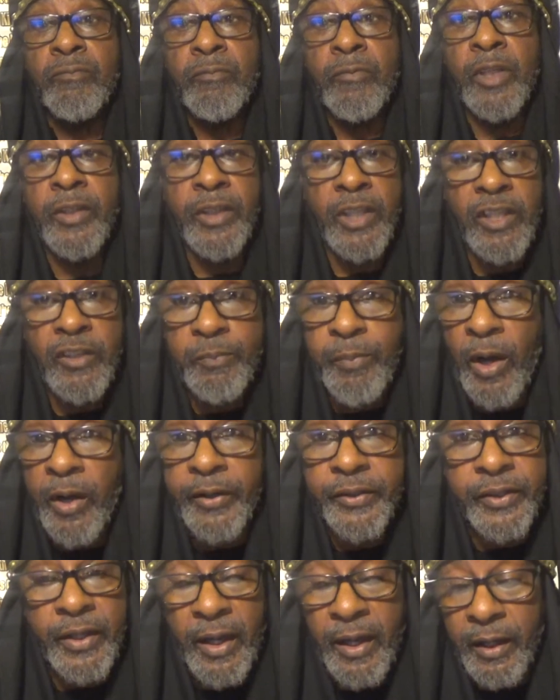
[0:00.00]
And Eve
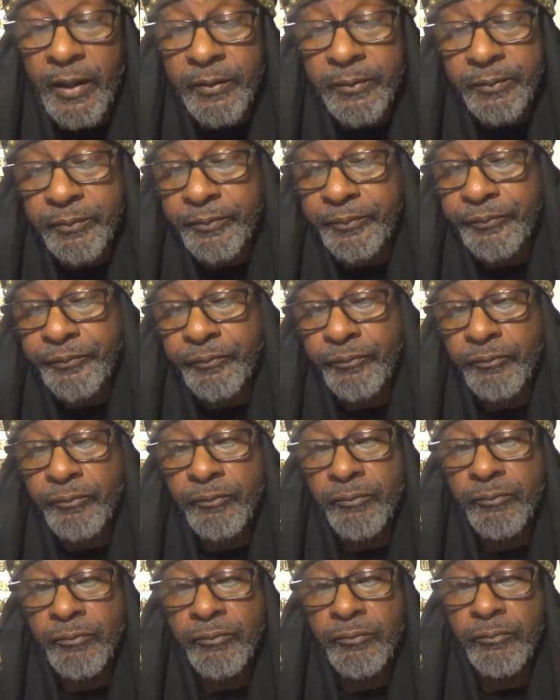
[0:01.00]
brought it to Adam
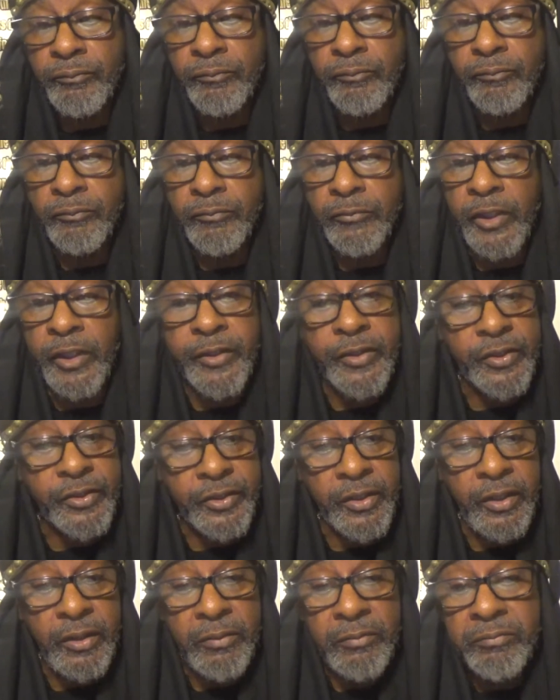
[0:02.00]
in
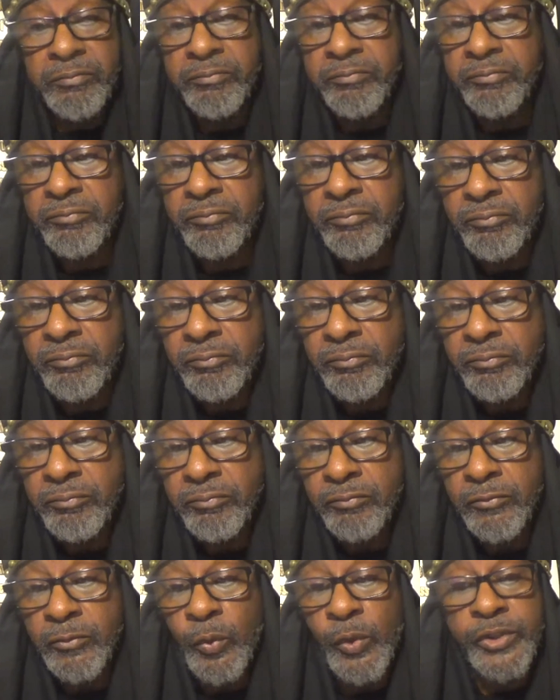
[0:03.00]
deceit,
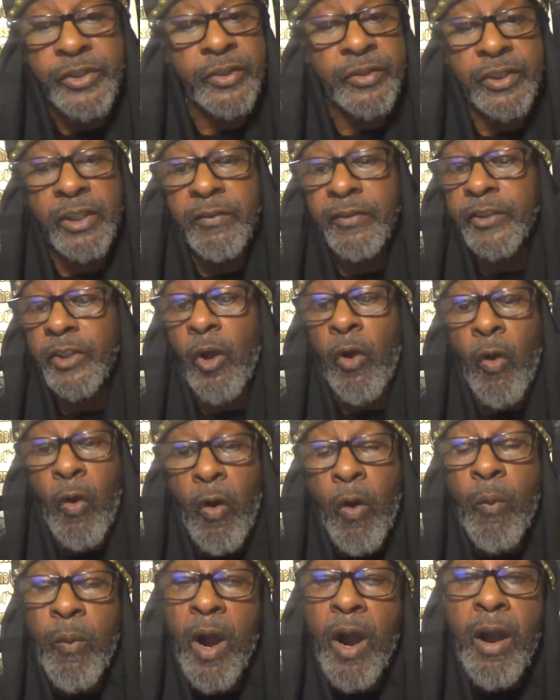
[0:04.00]
which deceived the
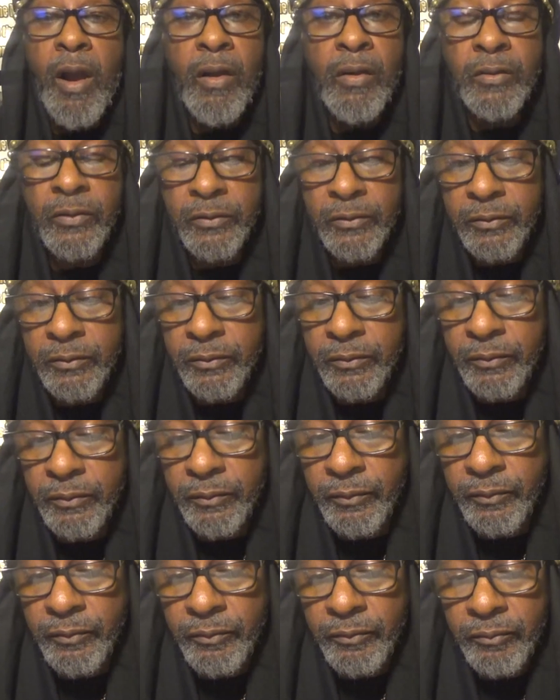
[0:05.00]
whole world.
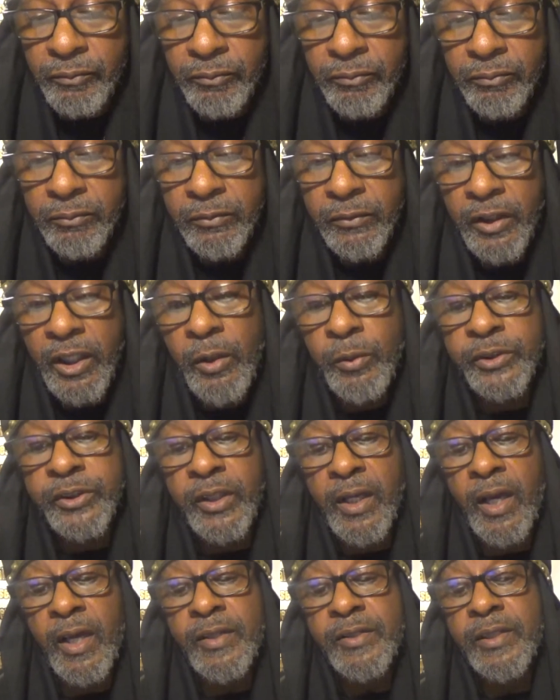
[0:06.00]
He was
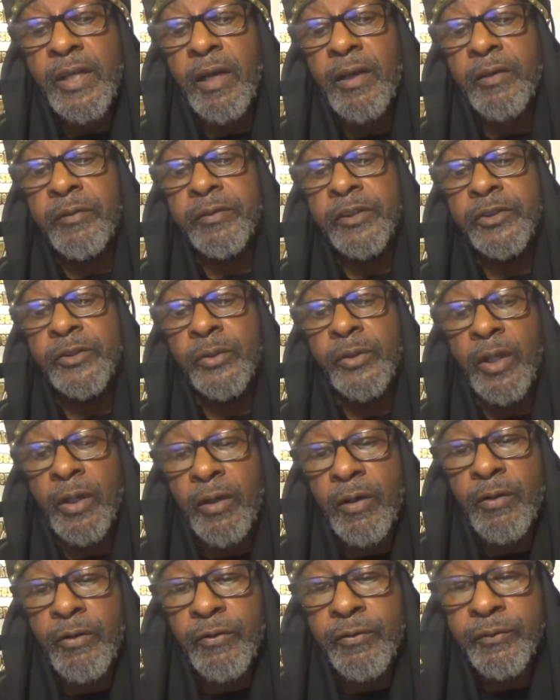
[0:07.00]
cast out into the
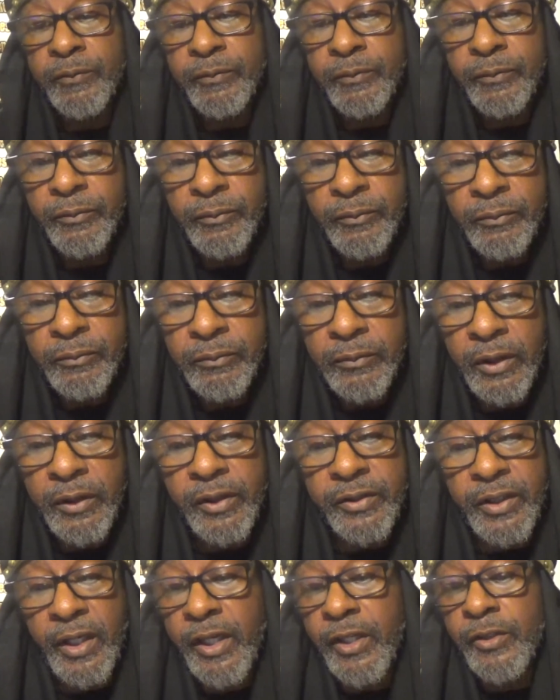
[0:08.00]
earth, and
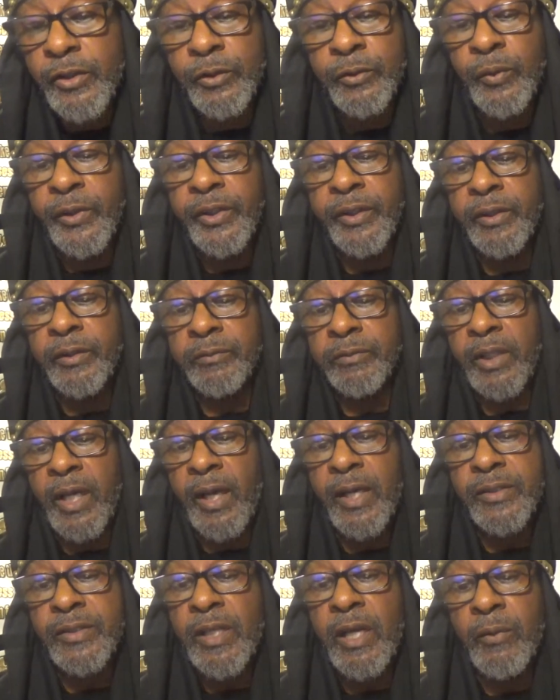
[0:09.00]
his angels with him,
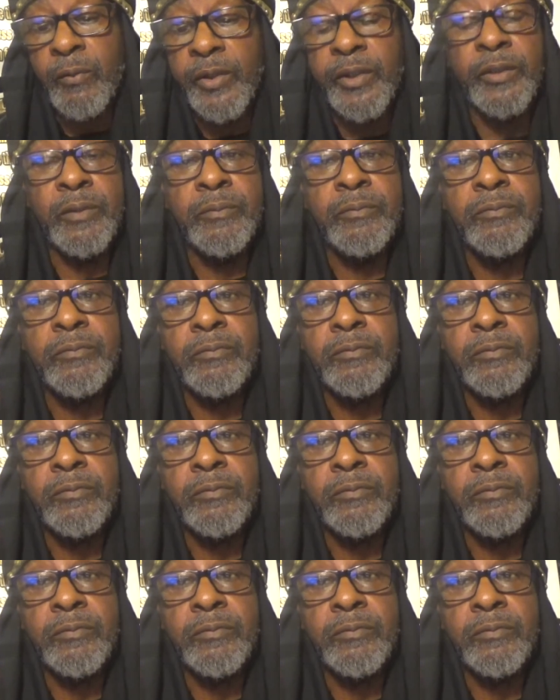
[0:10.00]
cast out with him.